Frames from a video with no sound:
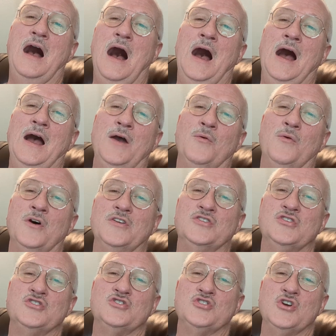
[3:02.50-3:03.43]
I want
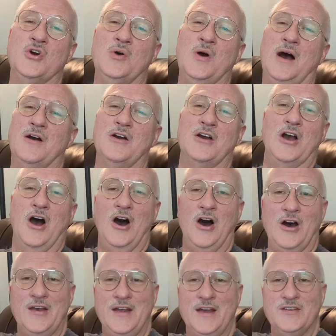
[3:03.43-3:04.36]
to show how
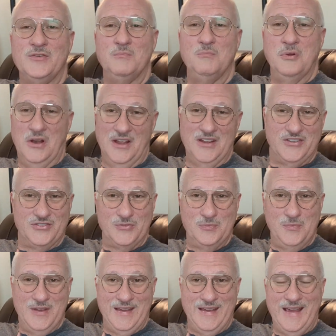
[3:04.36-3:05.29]
God has
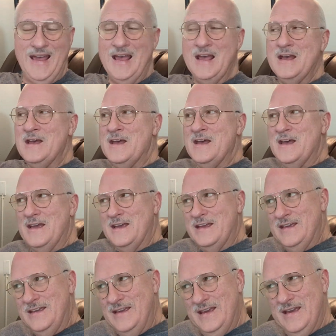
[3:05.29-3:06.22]
blessed me.
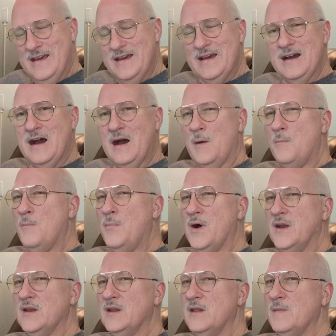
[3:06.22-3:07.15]
Yeah,
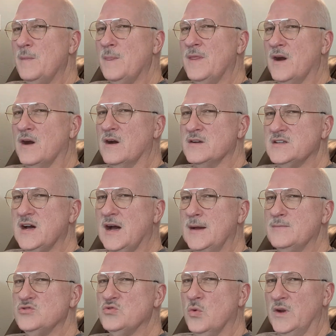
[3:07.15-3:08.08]
but there are
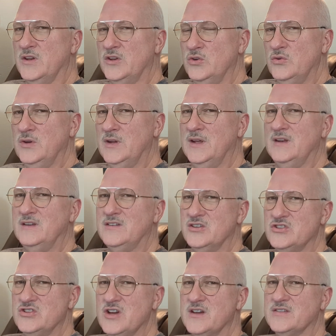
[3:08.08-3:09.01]
times when you need to
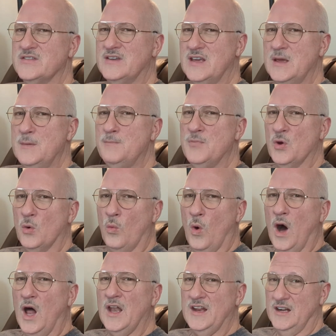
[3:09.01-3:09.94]
just keep your
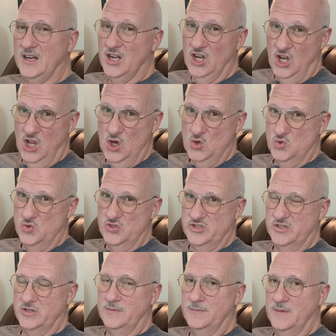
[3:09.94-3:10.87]
wallet
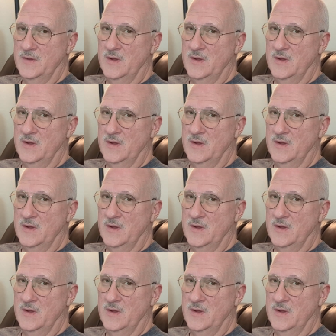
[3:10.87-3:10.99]
closed.